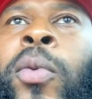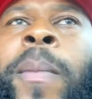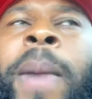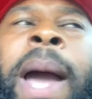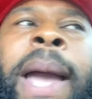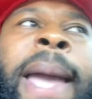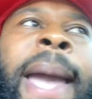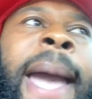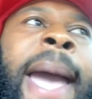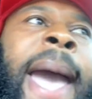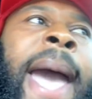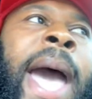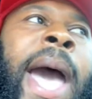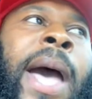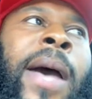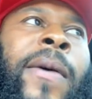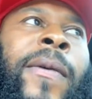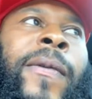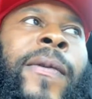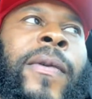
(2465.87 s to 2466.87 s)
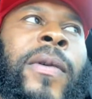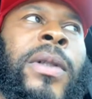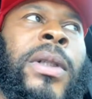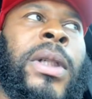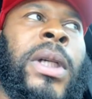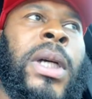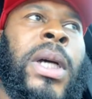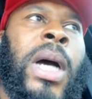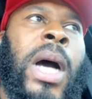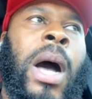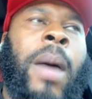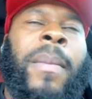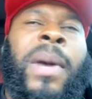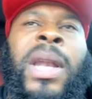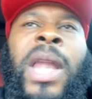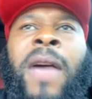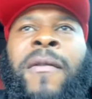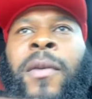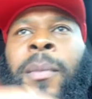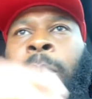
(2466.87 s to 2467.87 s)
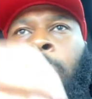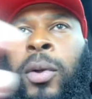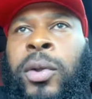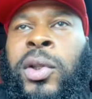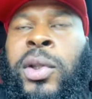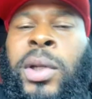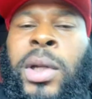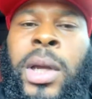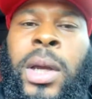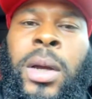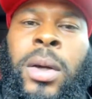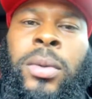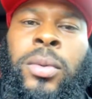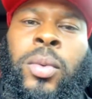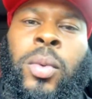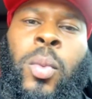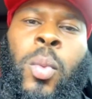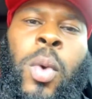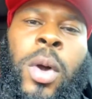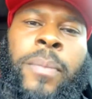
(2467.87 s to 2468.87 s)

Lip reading: you might have 11 personnel,